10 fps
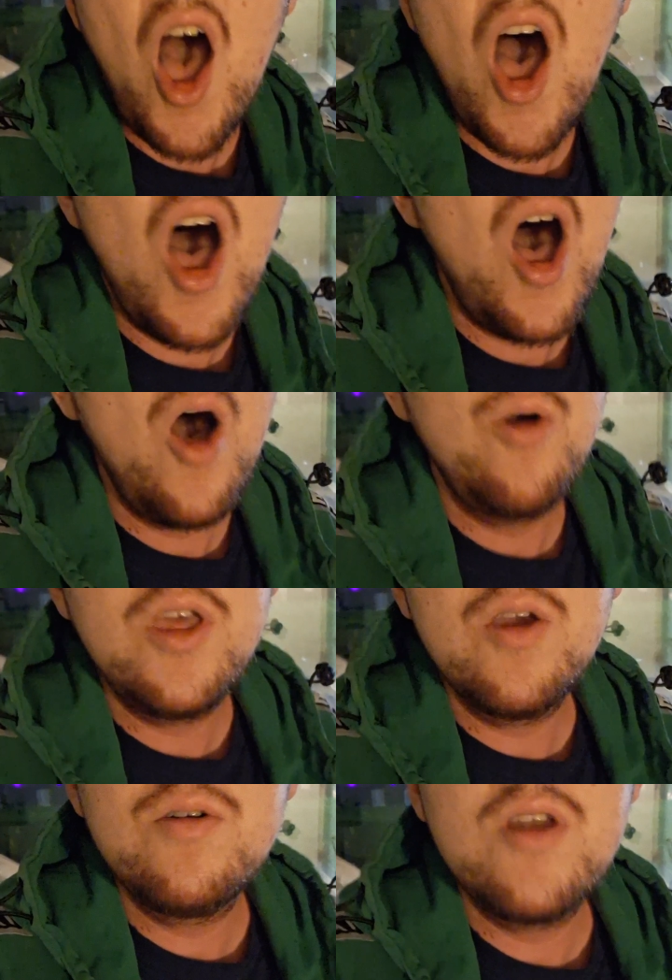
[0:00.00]
Oh,
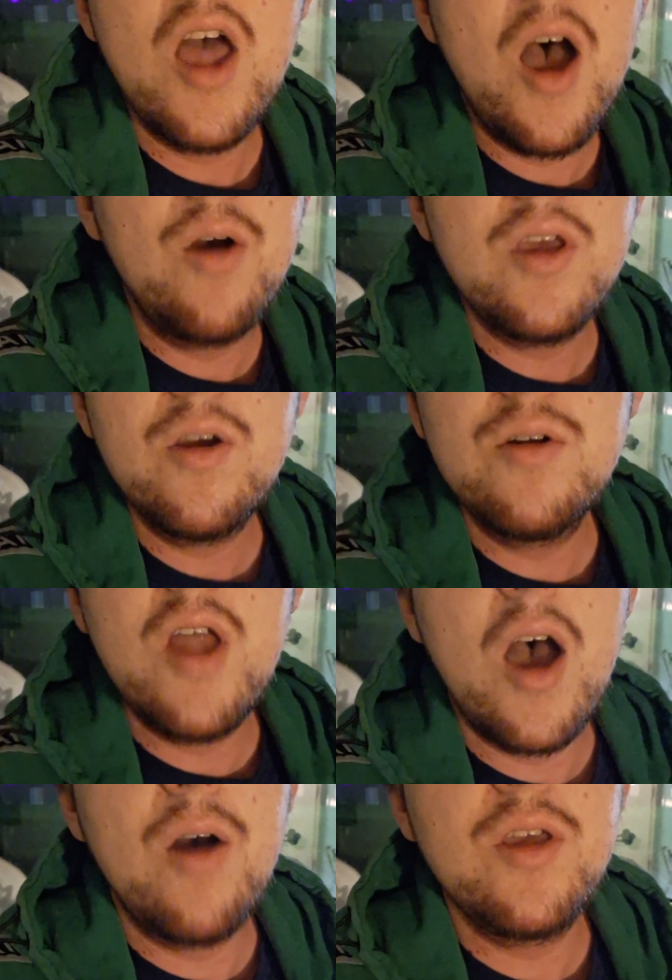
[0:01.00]
you know, you
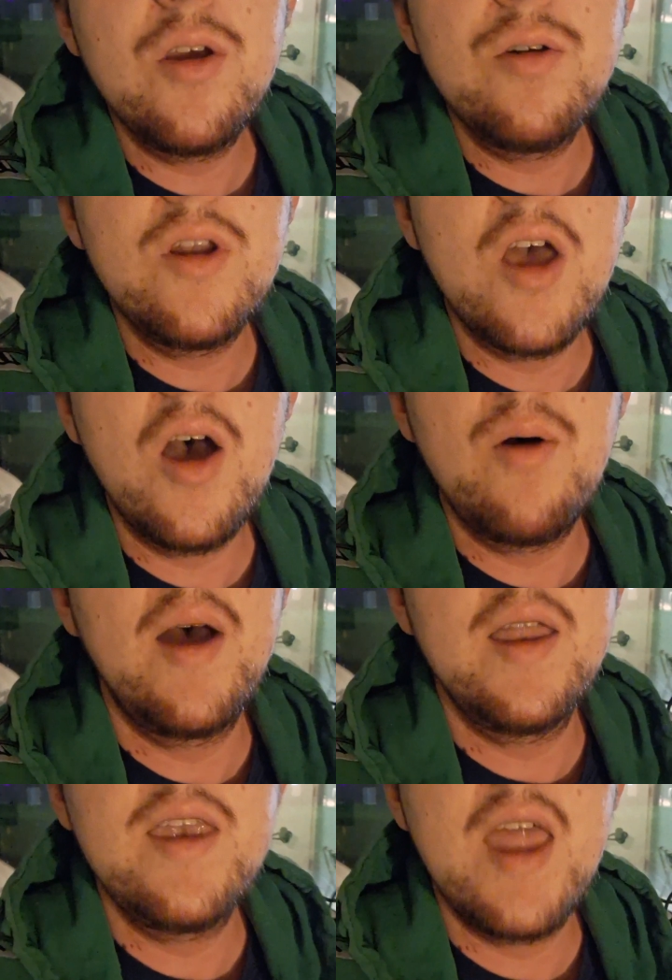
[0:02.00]
know, you know,
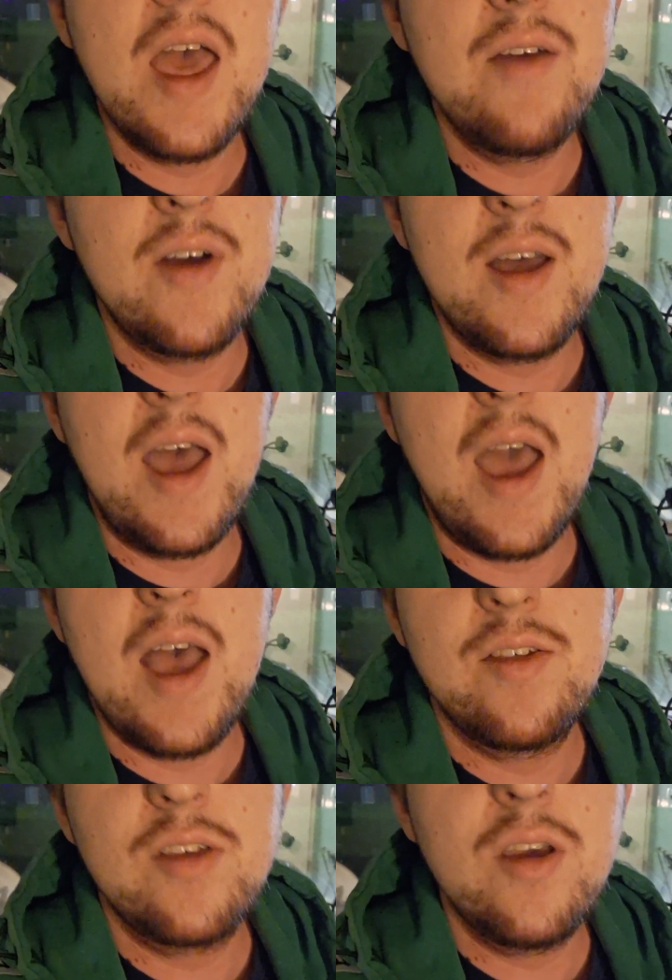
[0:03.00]
I'd never
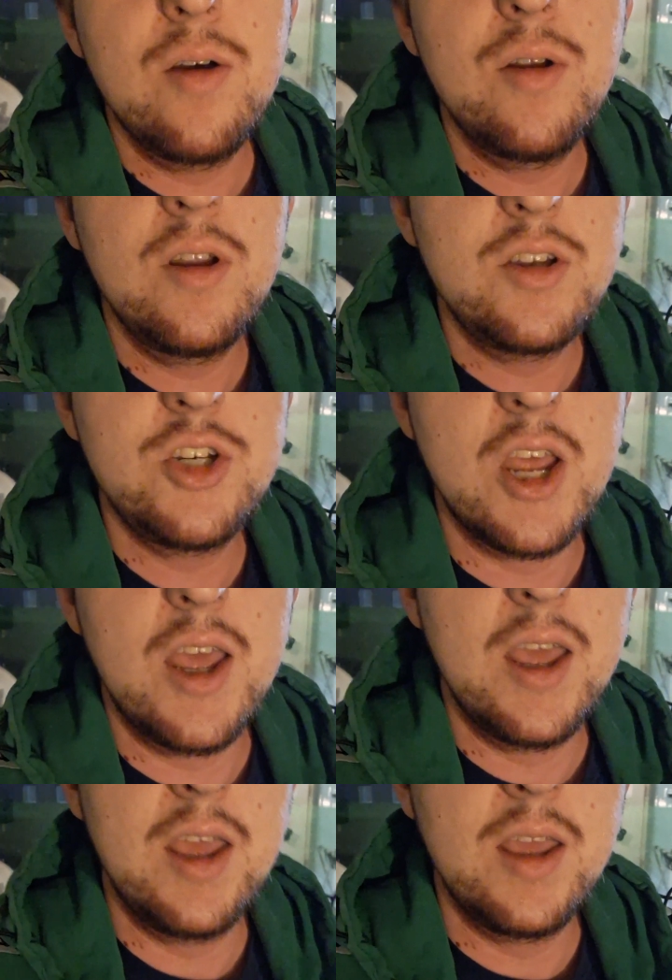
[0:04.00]
ask you to
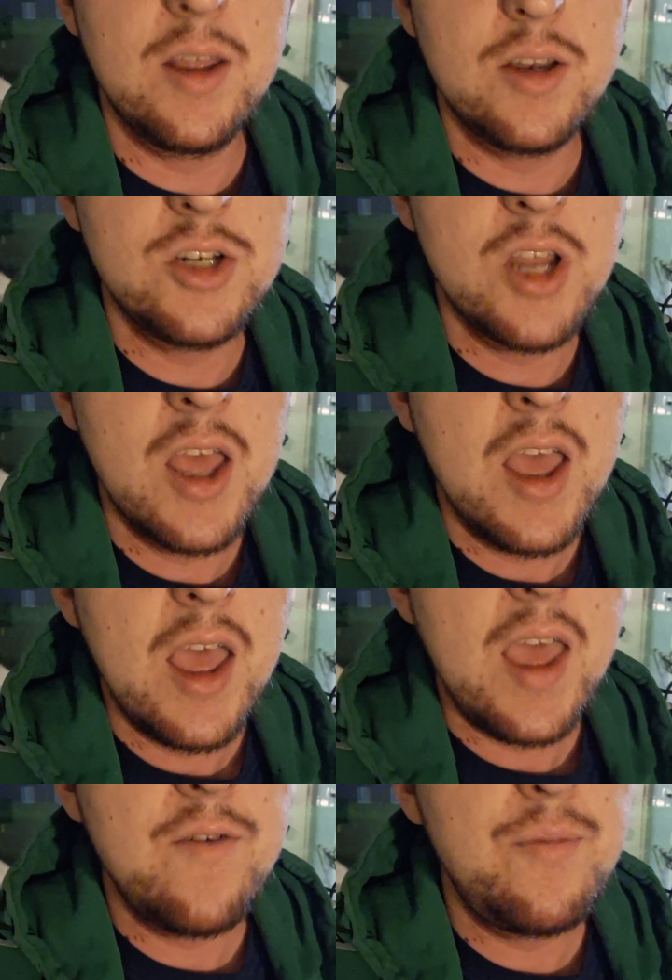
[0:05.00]
change.
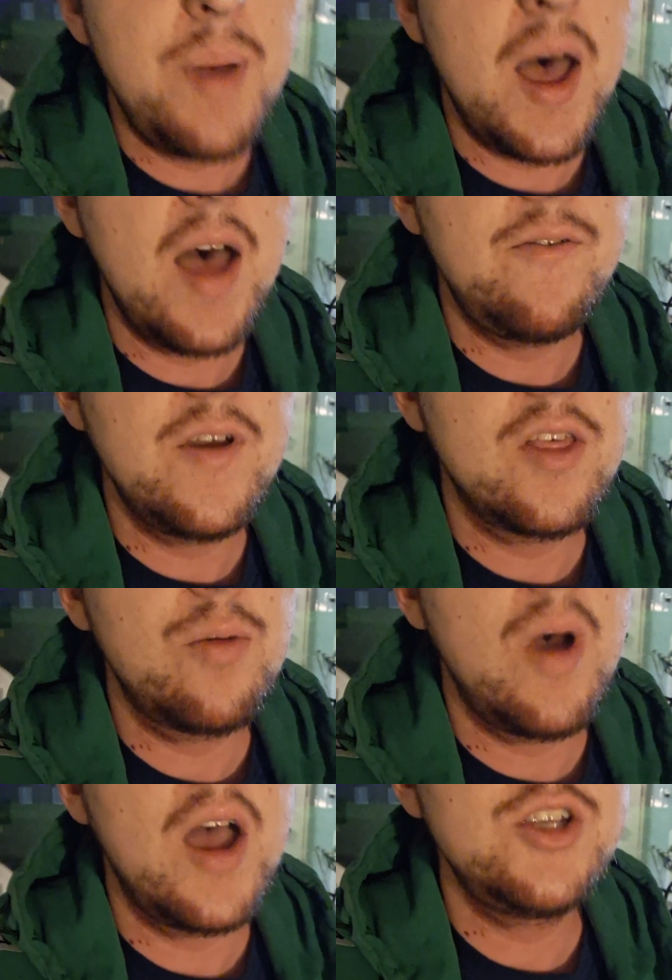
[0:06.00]
If perfect's
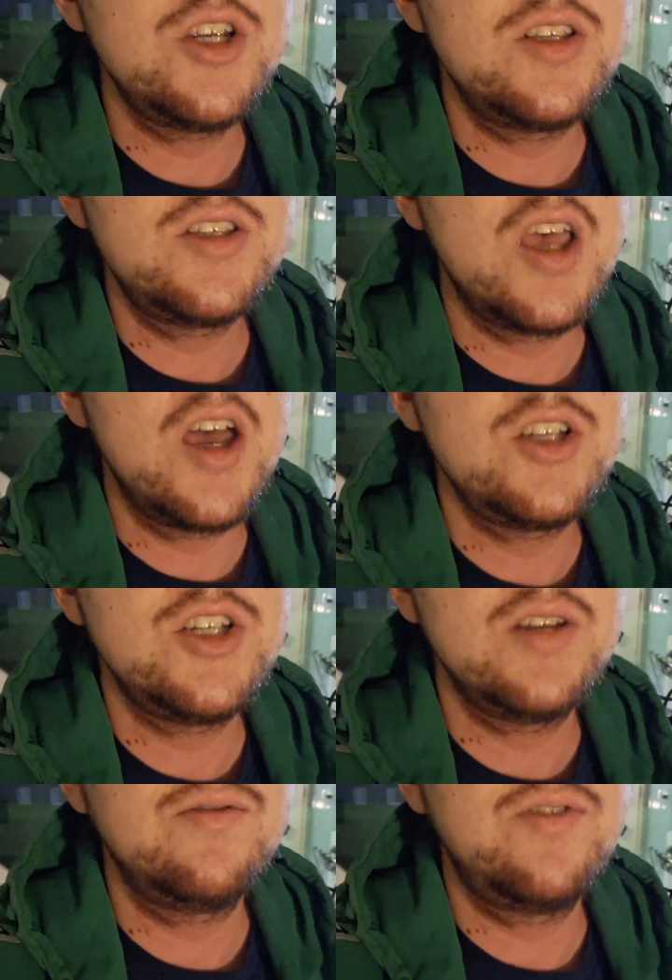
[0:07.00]
what you're
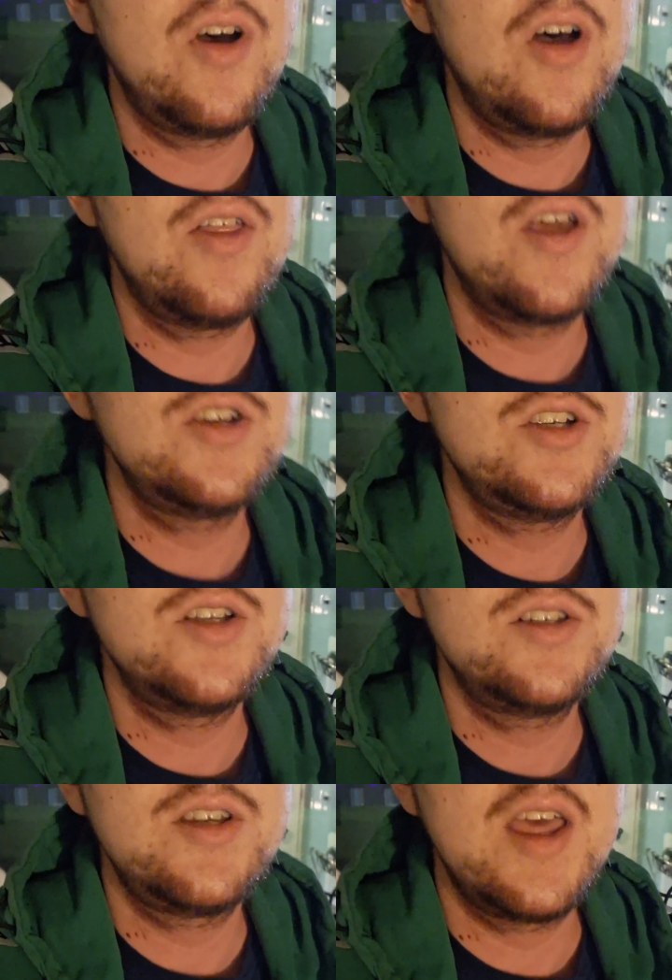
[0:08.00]
searching for, then
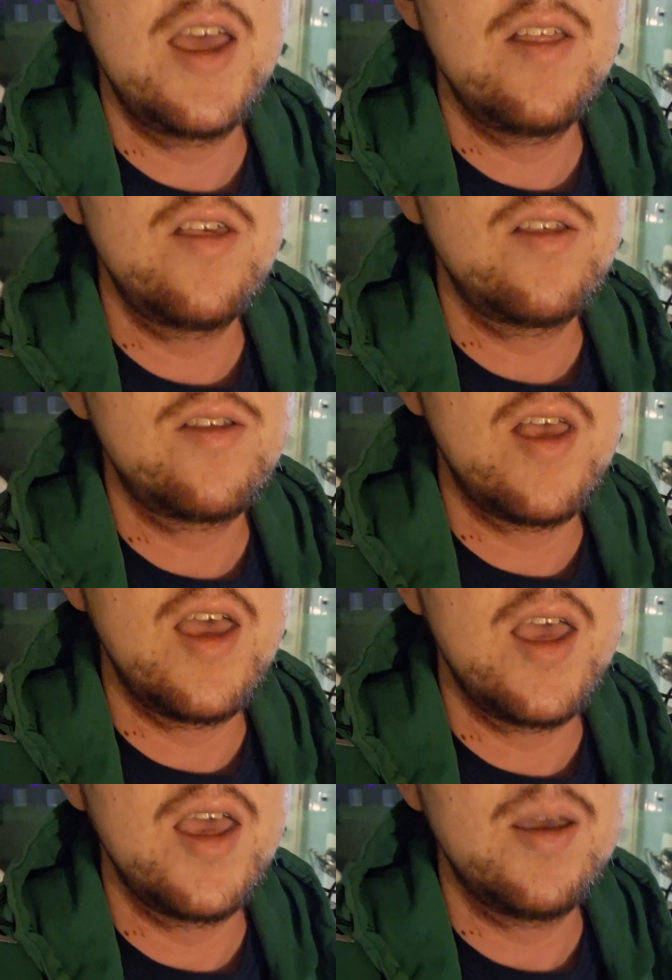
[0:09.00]
just stay the
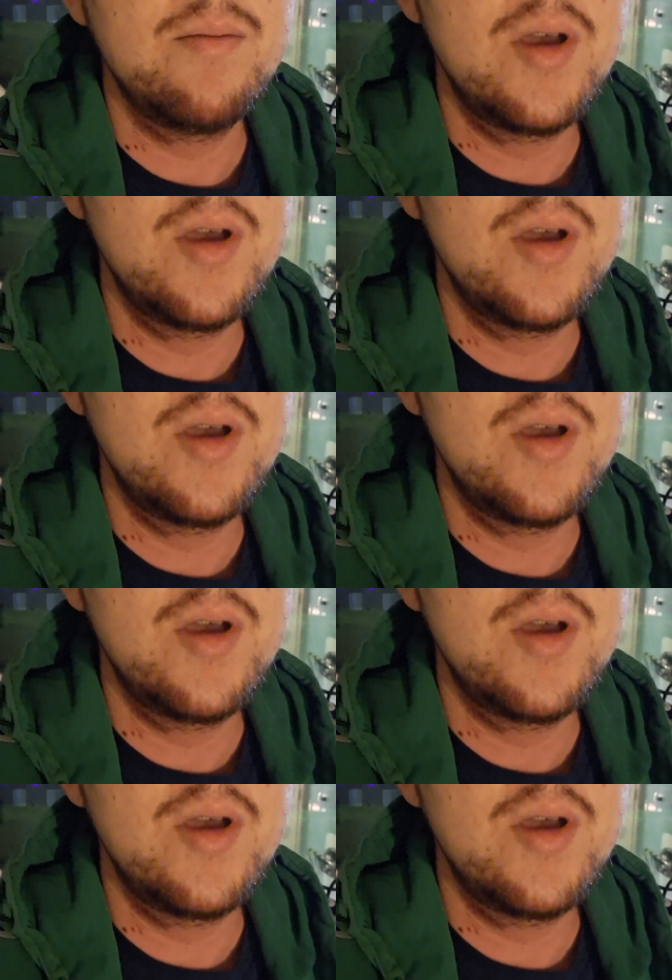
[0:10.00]
same.